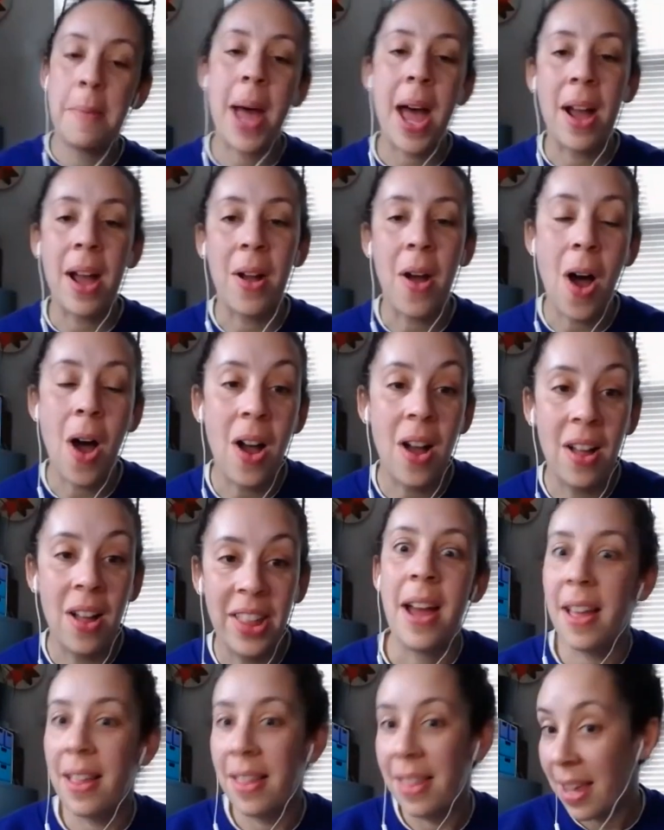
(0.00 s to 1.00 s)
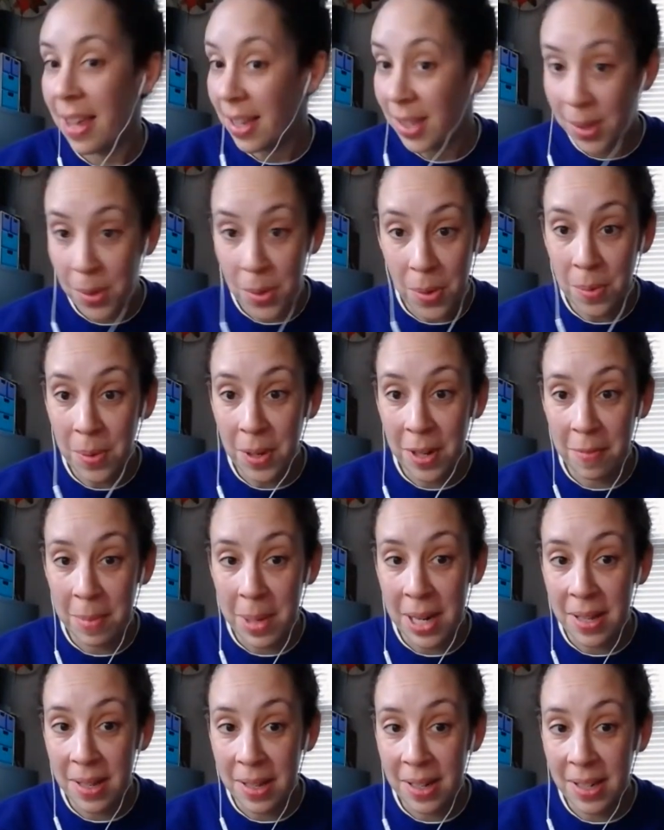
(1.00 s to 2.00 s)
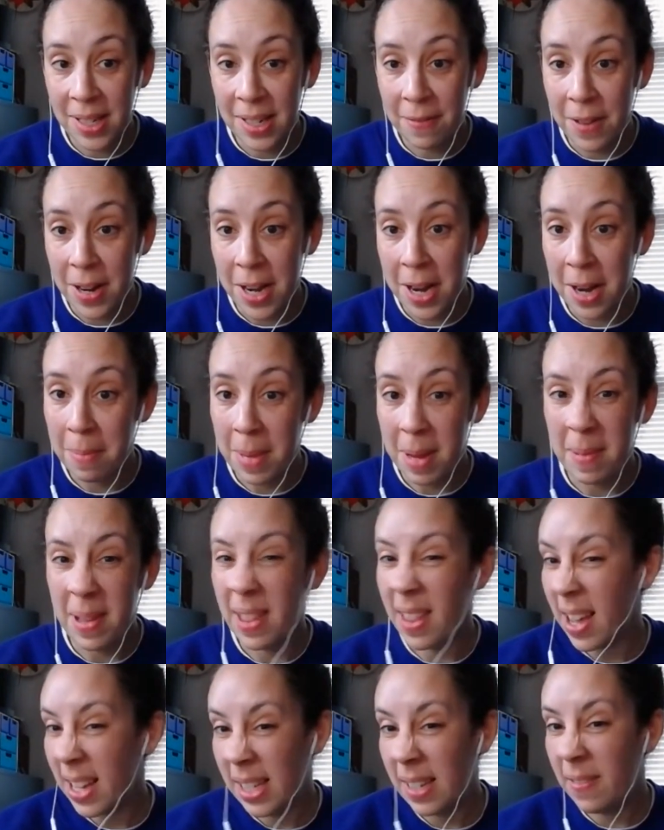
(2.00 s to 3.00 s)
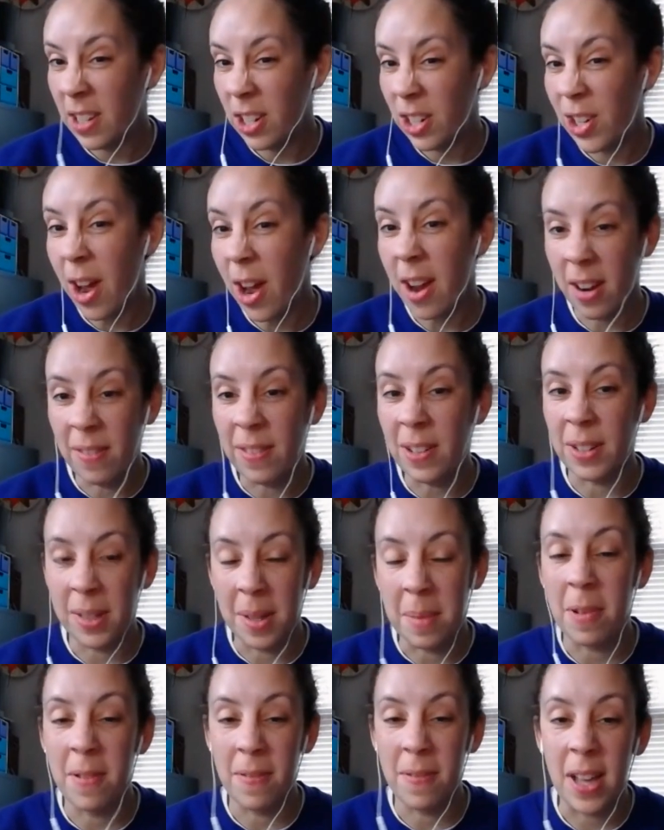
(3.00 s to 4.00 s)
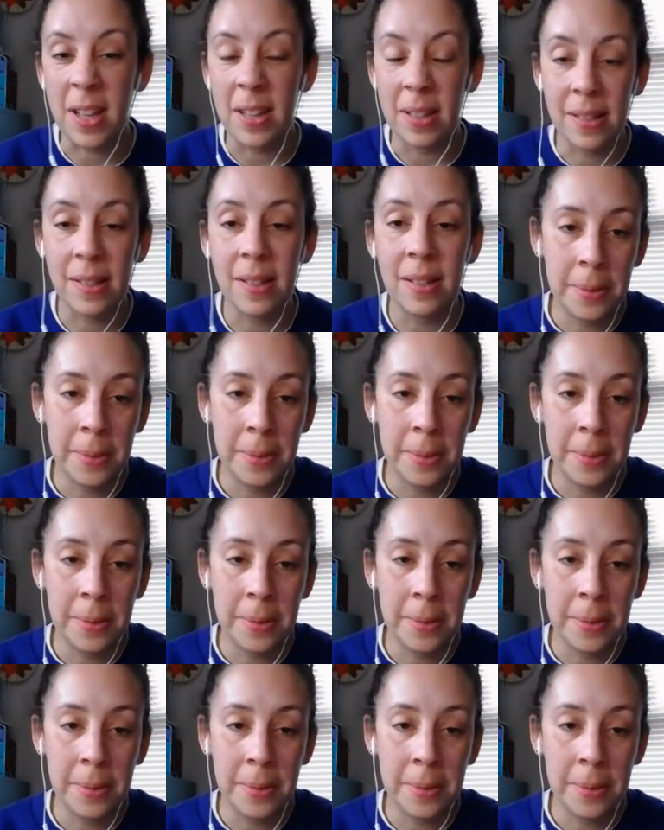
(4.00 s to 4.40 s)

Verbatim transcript: back hall i think school would have been a little different and maybe less of a shock for some of us